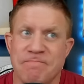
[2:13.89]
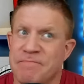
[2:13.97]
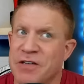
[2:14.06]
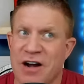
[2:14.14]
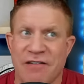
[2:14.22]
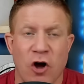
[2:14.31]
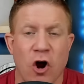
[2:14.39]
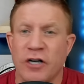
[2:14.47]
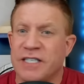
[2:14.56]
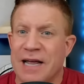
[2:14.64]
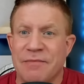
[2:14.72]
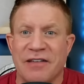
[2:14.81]
you know, have a hard
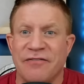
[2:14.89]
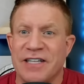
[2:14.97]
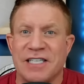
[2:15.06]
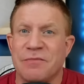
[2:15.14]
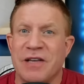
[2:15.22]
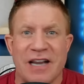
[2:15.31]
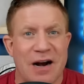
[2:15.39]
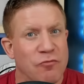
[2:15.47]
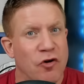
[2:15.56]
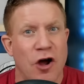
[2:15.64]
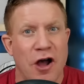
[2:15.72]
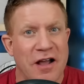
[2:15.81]
time convincing me that I'm
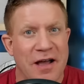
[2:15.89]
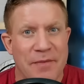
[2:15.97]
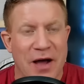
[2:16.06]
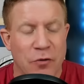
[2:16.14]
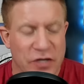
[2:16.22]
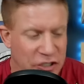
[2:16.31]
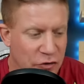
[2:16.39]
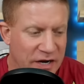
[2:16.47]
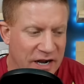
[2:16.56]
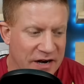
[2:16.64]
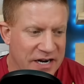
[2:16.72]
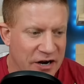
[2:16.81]
wrong about what's going
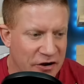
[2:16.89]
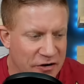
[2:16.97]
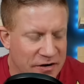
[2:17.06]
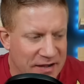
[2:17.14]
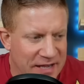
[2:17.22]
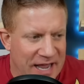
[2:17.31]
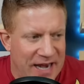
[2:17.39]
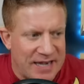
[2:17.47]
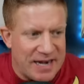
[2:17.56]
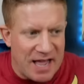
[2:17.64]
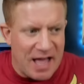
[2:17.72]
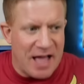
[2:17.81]
on here.
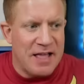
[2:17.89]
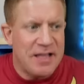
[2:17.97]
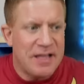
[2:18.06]
And uh,